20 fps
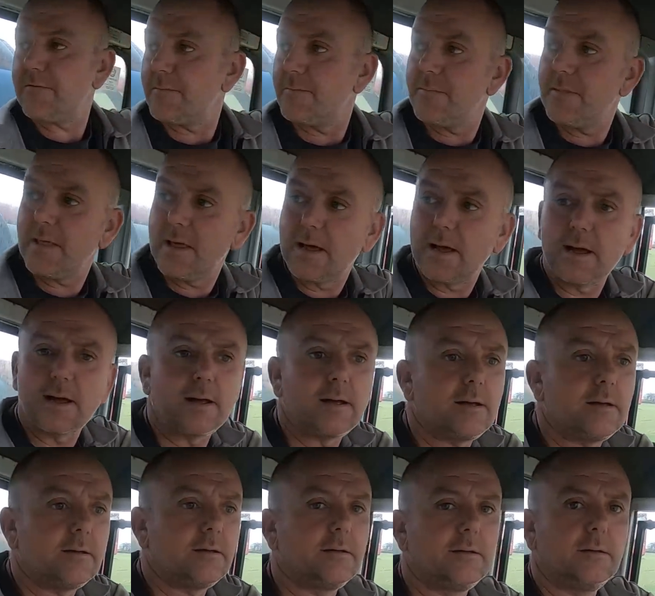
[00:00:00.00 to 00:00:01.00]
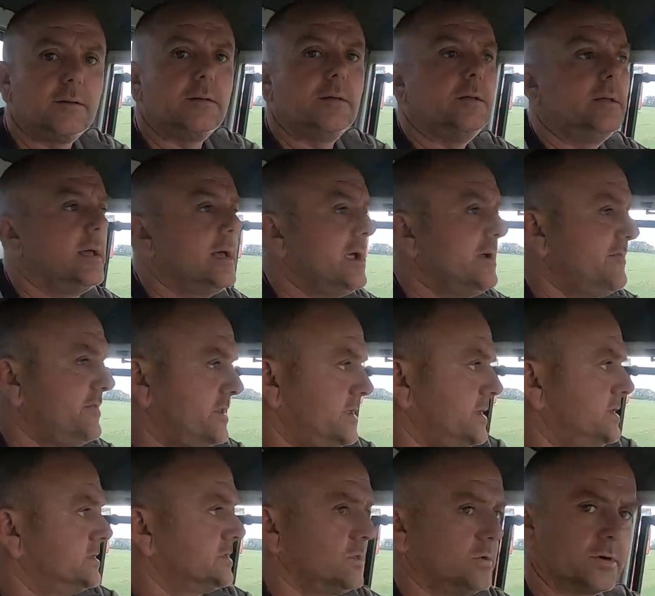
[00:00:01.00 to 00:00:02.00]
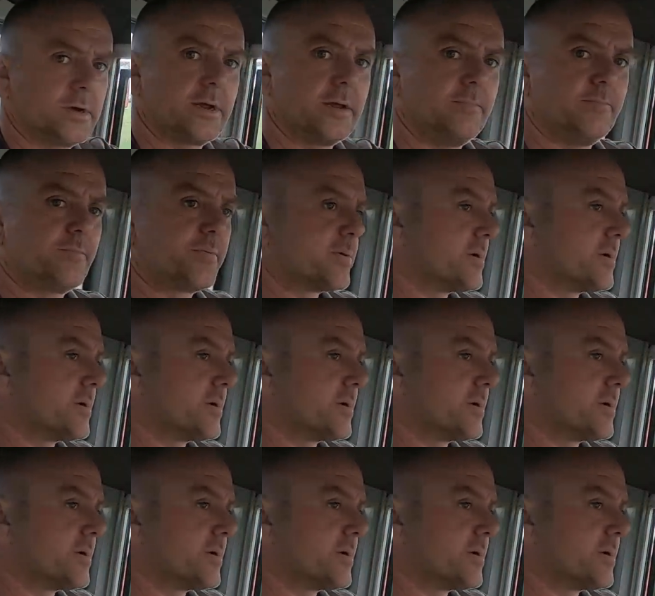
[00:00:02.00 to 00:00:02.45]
from that, it's looking